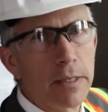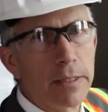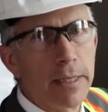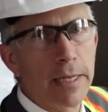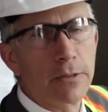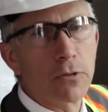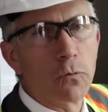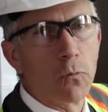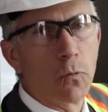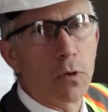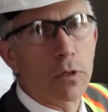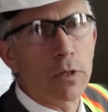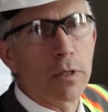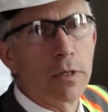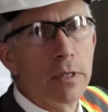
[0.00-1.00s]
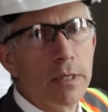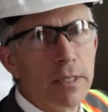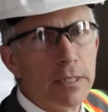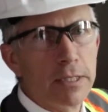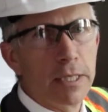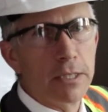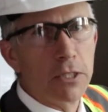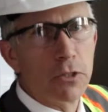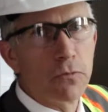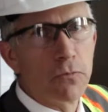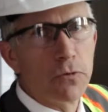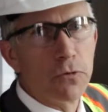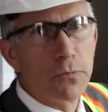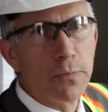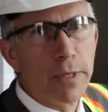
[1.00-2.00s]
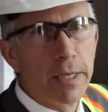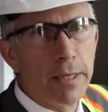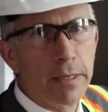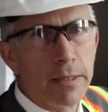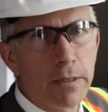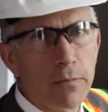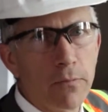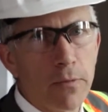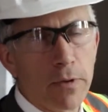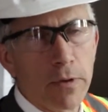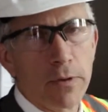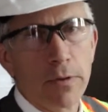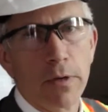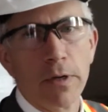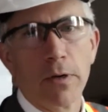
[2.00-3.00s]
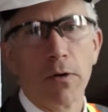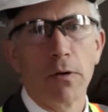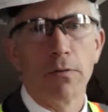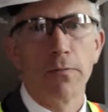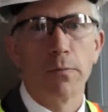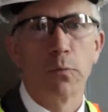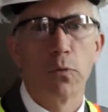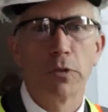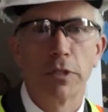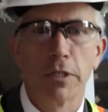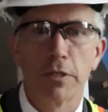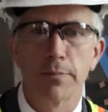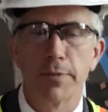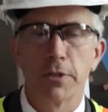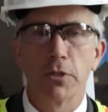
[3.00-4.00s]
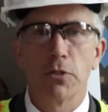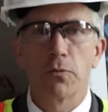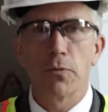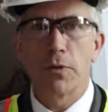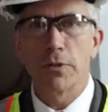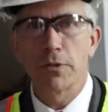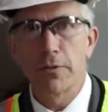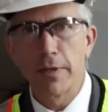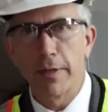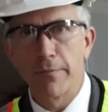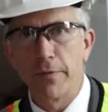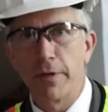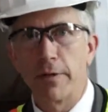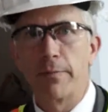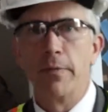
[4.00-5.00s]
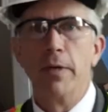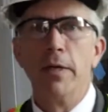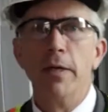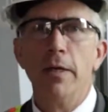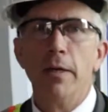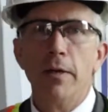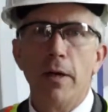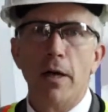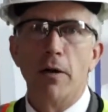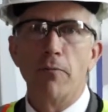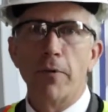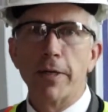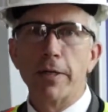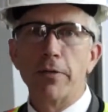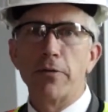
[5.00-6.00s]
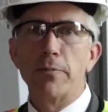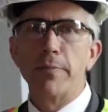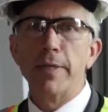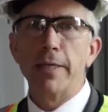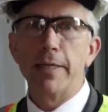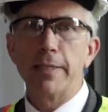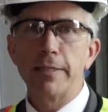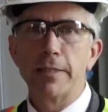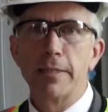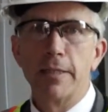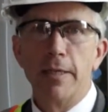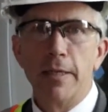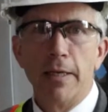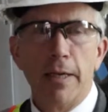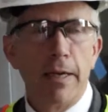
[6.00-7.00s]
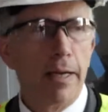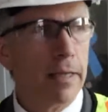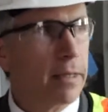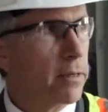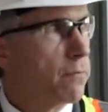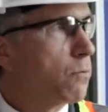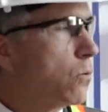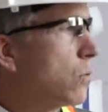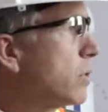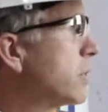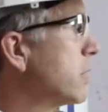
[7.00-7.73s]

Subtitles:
council work session room here, where all of our boards and commissions will also have their regular meetings. And then of course